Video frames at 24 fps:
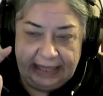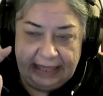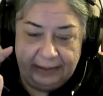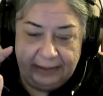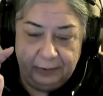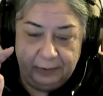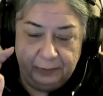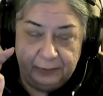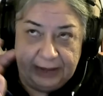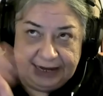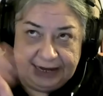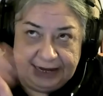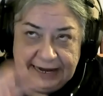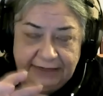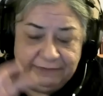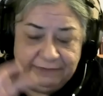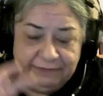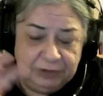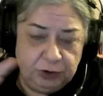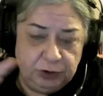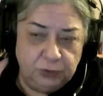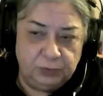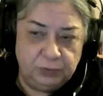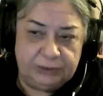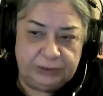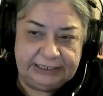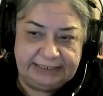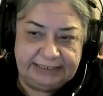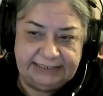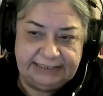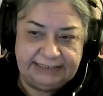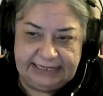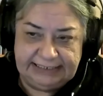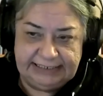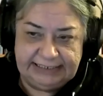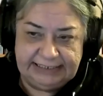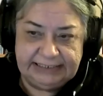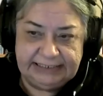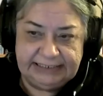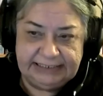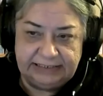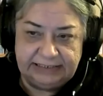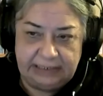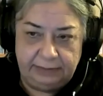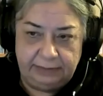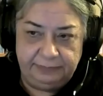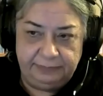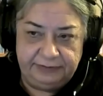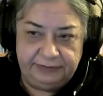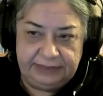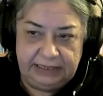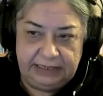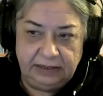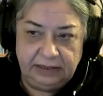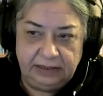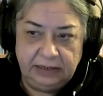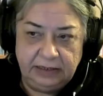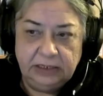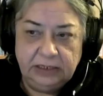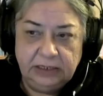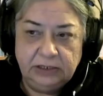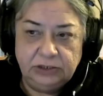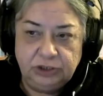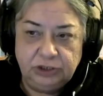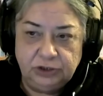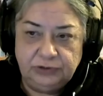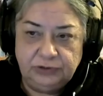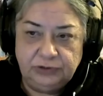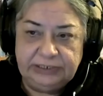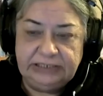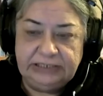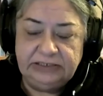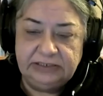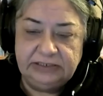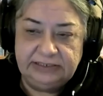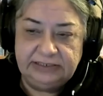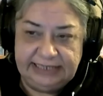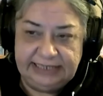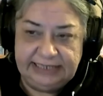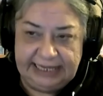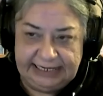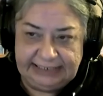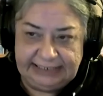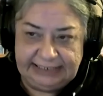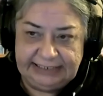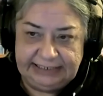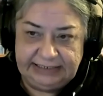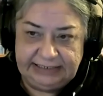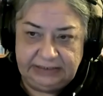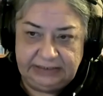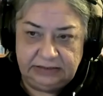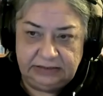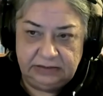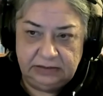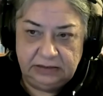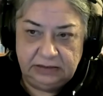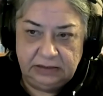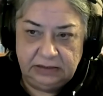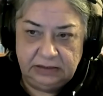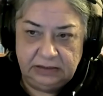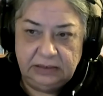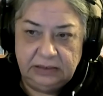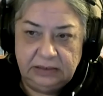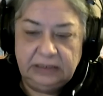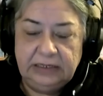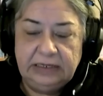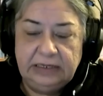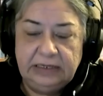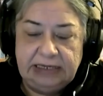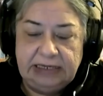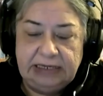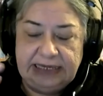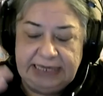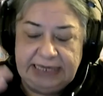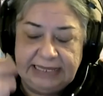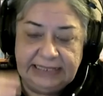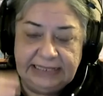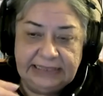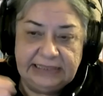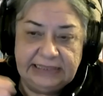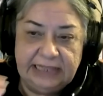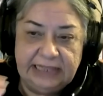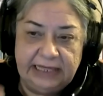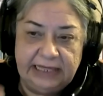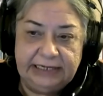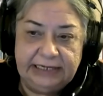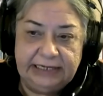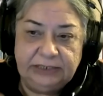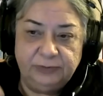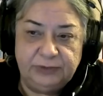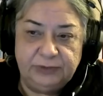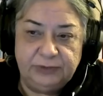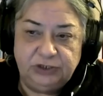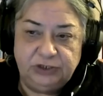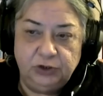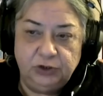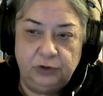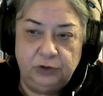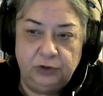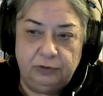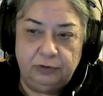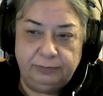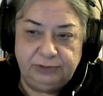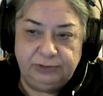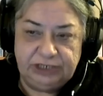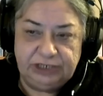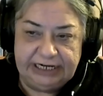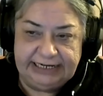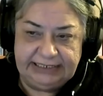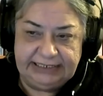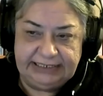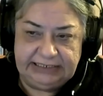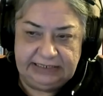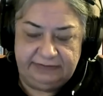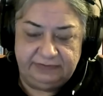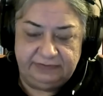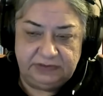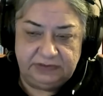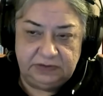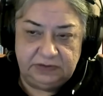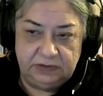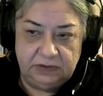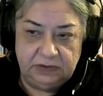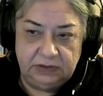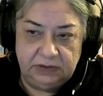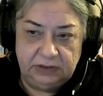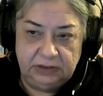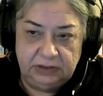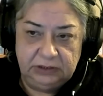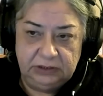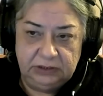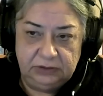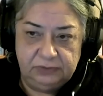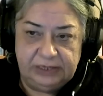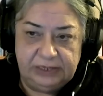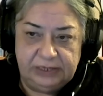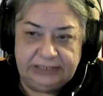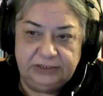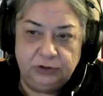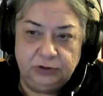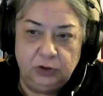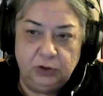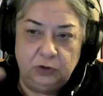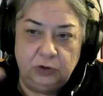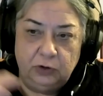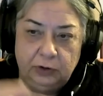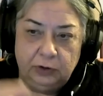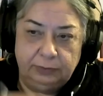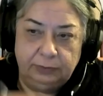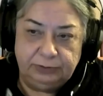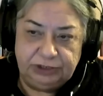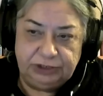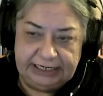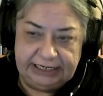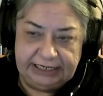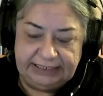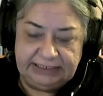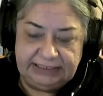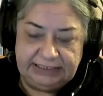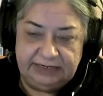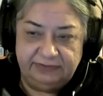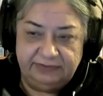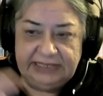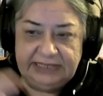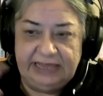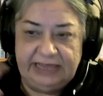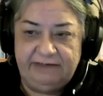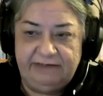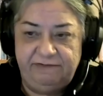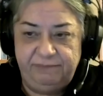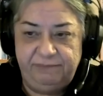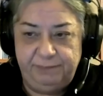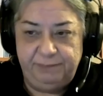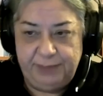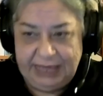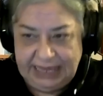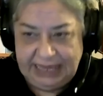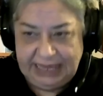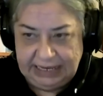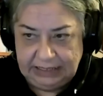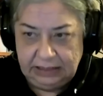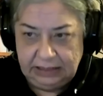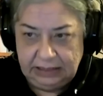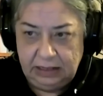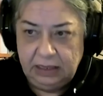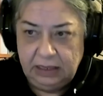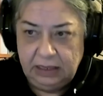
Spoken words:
Whenever you want to test something, you need to test in line with your objectives, whether your objectives have been